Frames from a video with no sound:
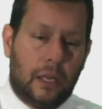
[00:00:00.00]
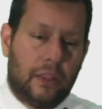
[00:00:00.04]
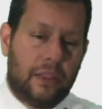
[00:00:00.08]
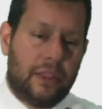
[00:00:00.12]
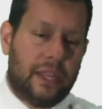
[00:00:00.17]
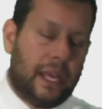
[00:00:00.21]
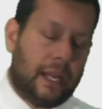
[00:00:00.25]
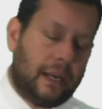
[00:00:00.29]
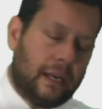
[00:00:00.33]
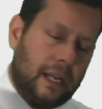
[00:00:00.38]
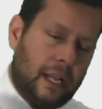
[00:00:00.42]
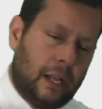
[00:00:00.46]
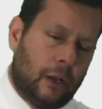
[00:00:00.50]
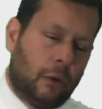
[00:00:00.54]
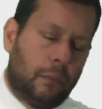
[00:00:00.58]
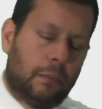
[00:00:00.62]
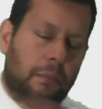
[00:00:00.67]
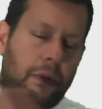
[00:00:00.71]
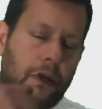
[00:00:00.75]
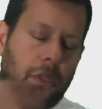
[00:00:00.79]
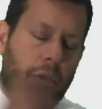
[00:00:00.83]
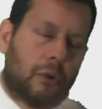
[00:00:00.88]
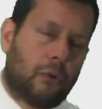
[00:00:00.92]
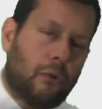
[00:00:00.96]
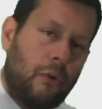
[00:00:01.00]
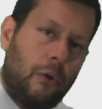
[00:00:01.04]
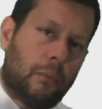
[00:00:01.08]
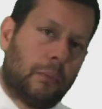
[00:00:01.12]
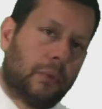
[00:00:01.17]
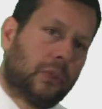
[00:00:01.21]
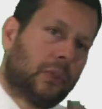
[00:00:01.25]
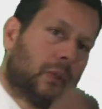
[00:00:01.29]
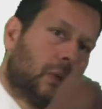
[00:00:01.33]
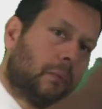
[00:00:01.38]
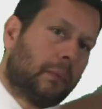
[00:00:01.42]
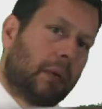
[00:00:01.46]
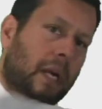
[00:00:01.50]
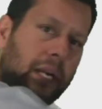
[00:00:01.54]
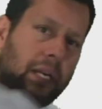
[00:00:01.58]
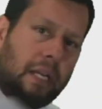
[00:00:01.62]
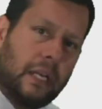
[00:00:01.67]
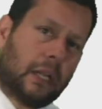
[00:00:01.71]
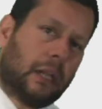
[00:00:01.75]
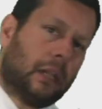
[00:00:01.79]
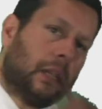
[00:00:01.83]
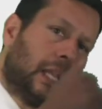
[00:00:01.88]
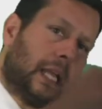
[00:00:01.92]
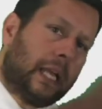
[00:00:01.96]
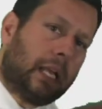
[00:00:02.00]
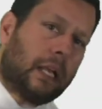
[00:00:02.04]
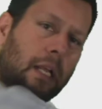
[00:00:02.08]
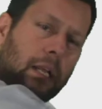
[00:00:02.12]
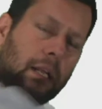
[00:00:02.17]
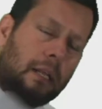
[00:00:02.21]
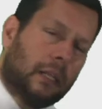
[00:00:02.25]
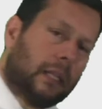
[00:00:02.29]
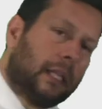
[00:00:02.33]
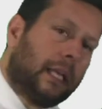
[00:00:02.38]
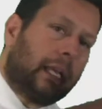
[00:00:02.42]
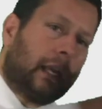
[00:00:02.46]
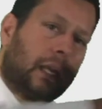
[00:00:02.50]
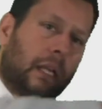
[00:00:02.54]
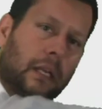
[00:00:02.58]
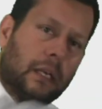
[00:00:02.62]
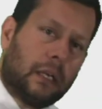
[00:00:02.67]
that help the chromosome kind of click, click,